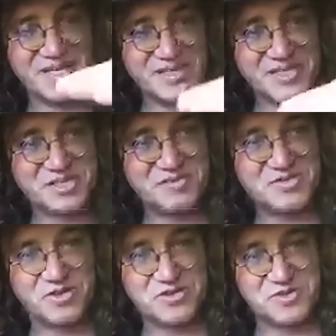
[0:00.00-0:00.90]
a list
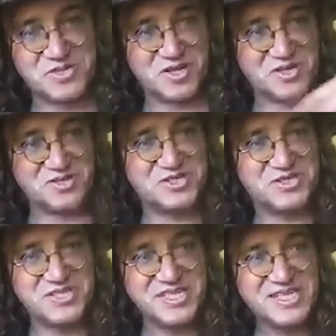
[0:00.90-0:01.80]
of search
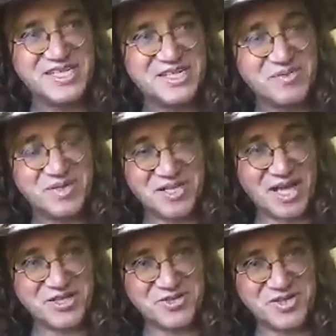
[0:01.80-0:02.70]
results
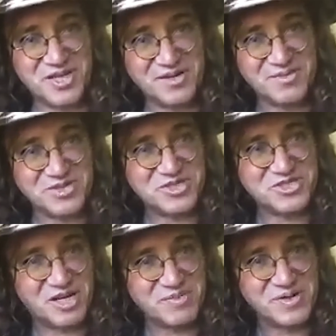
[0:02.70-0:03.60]
with a natural language
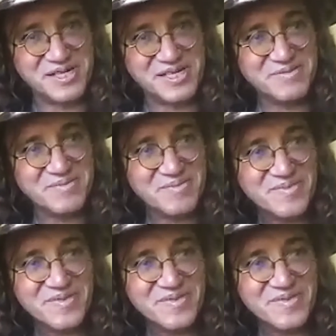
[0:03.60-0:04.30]
summary